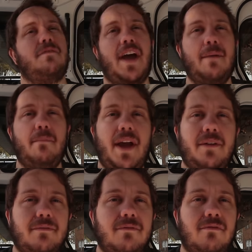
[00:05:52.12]
Fat Mat
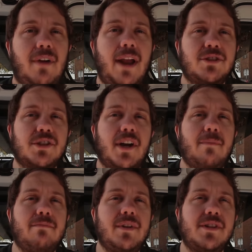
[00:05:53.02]
Rattle Trap
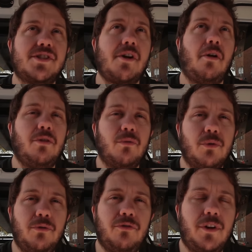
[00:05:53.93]
installed in the
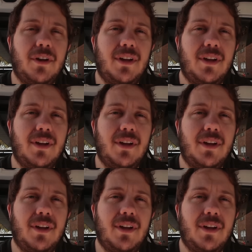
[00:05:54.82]
roof.